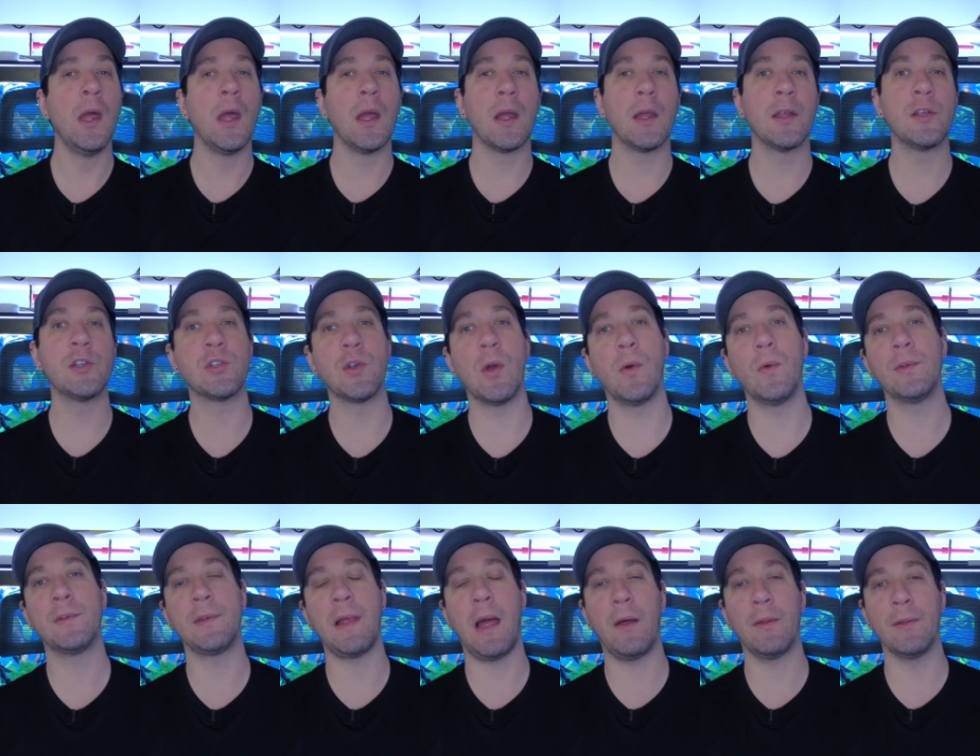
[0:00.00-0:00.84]

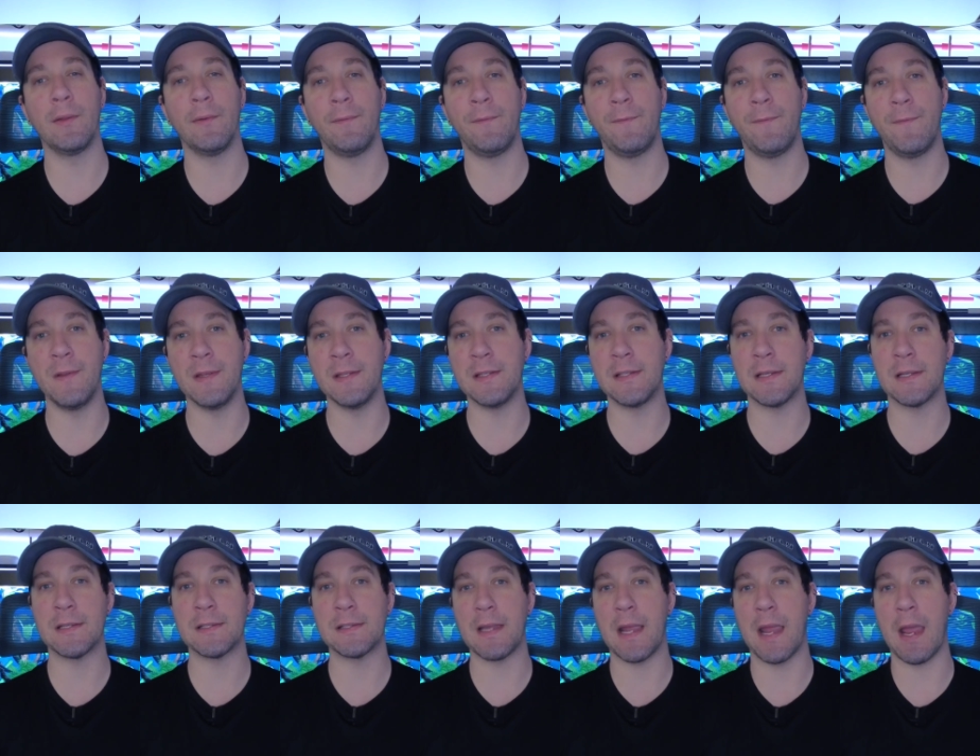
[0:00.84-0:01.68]
Shows how the
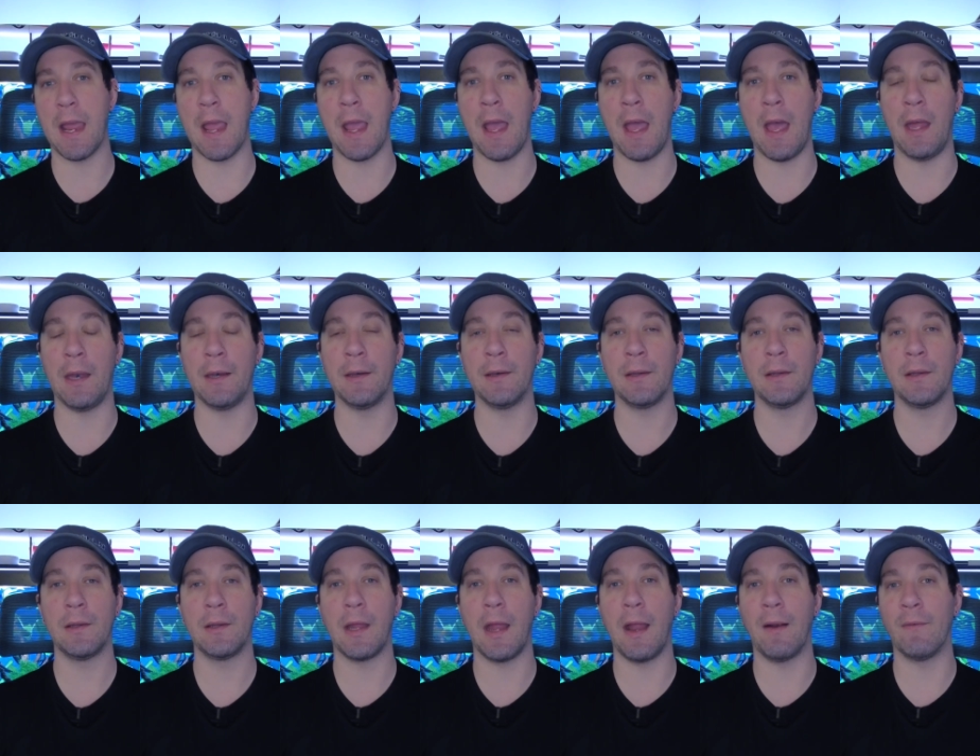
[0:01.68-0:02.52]
physics and
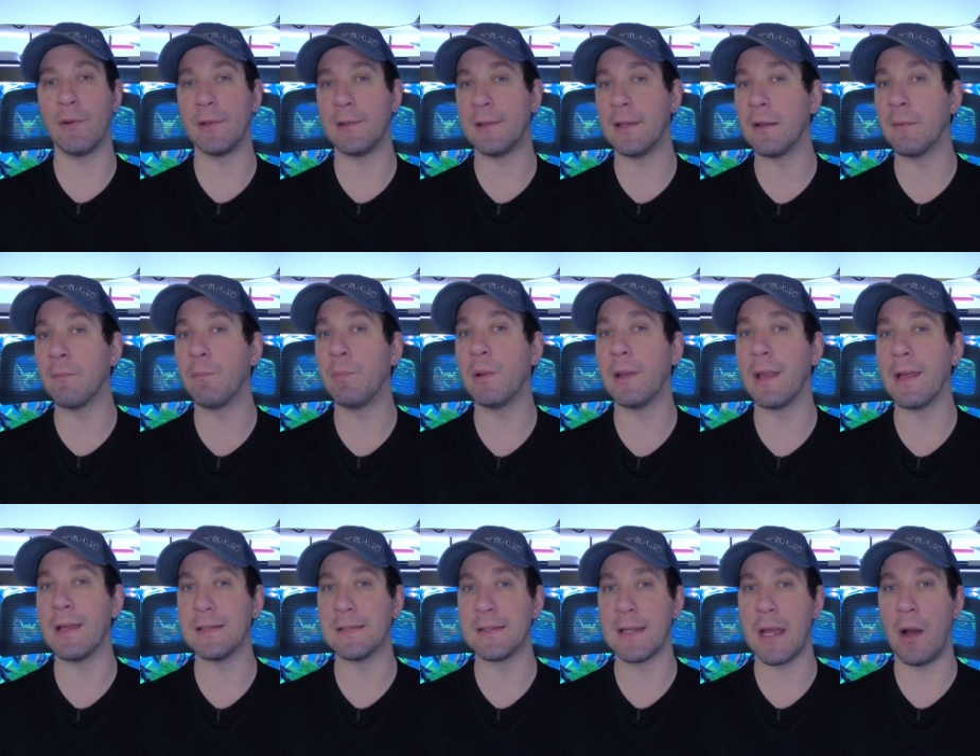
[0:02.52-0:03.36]
everything
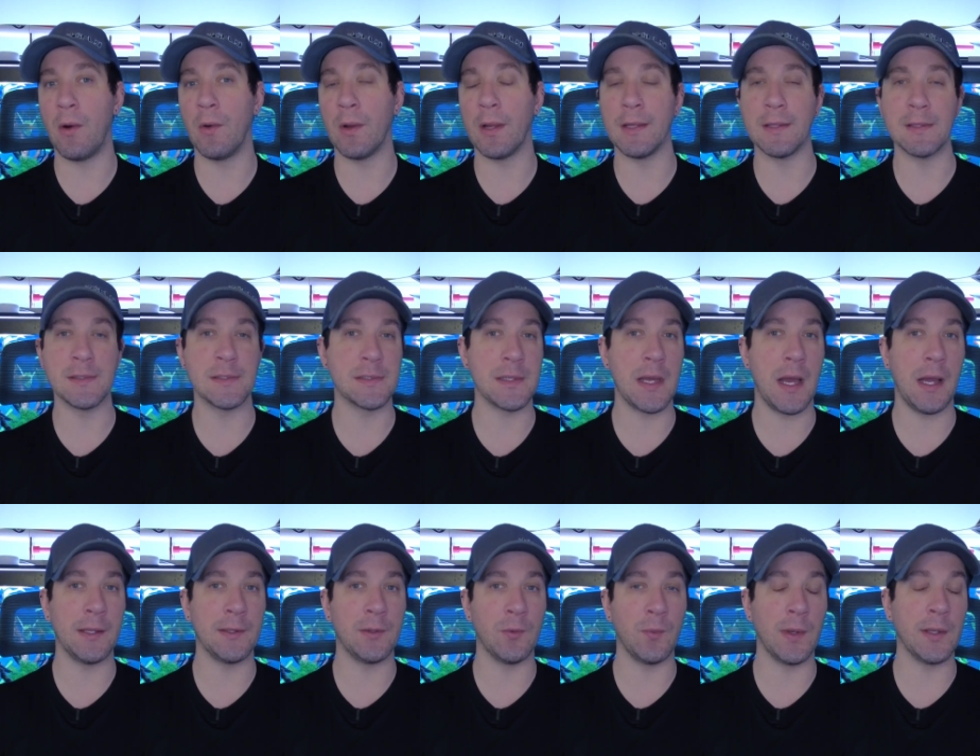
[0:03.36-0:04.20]
plays out
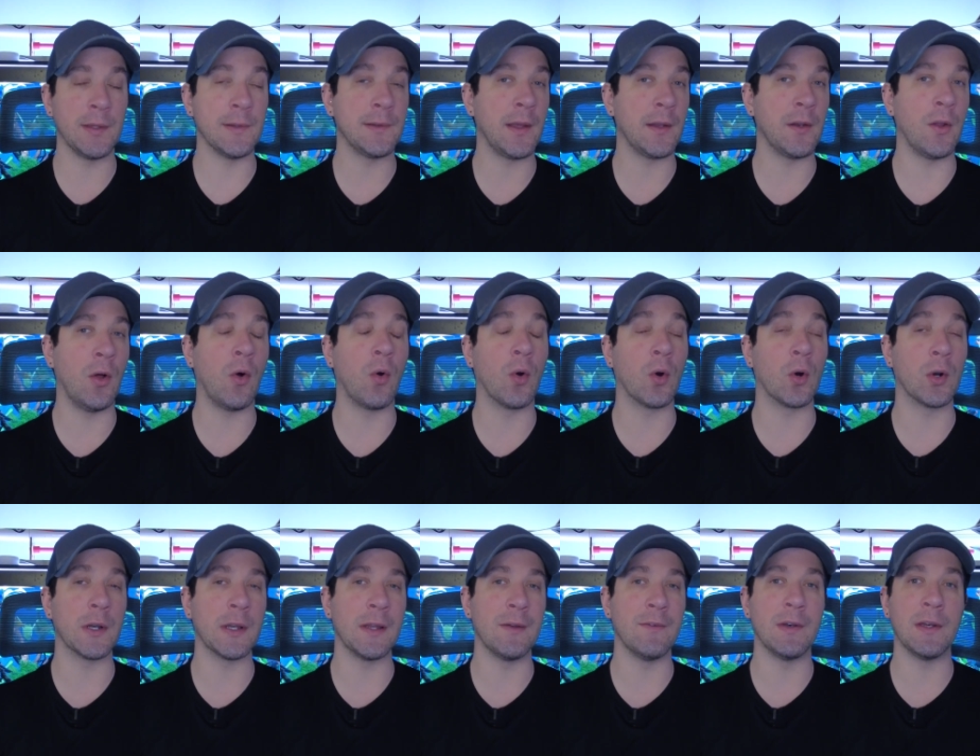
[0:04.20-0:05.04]
inside the wind tunnel
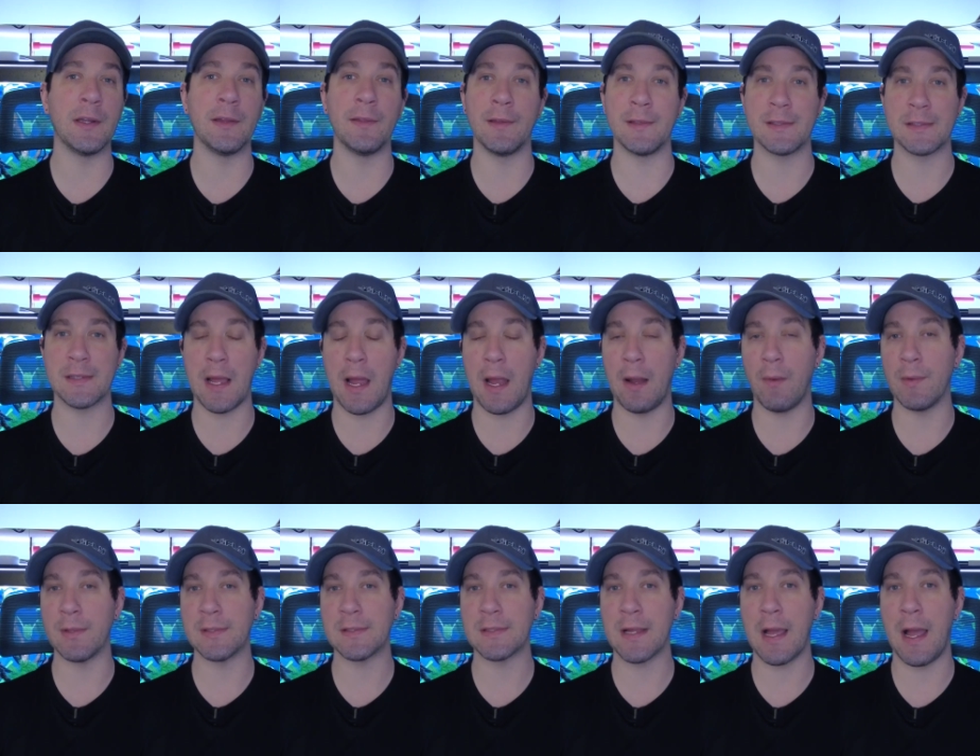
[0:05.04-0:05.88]
or even in the sky
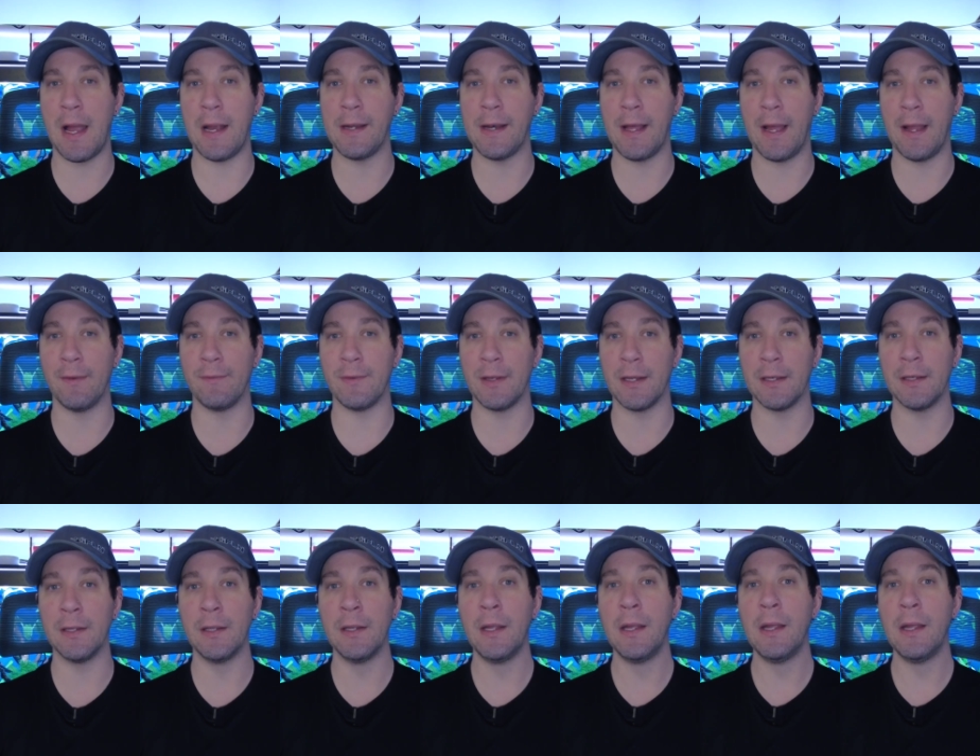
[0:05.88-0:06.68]
with skydiving.